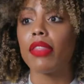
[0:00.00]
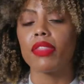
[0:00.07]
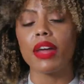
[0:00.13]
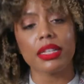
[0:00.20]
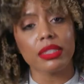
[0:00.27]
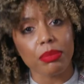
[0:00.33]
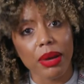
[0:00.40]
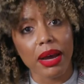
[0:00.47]

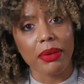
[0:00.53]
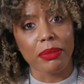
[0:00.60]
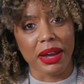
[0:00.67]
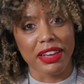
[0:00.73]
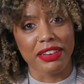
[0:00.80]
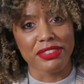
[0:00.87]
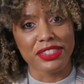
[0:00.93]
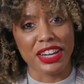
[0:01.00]
That's my
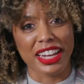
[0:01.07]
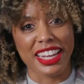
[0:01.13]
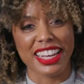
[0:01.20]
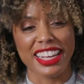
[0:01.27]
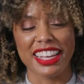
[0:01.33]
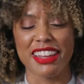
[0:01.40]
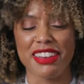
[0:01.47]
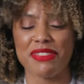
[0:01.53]
way of
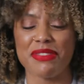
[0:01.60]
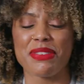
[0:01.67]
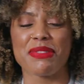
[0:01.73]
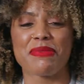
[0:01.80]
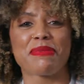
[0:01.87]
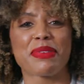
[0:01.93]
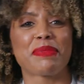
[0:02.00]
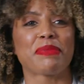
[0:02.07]
checking in
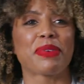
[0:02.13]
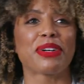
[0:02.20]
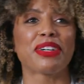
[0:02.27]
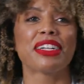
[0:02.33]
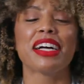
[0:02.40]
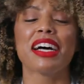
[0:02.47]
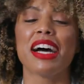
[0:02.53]
with people.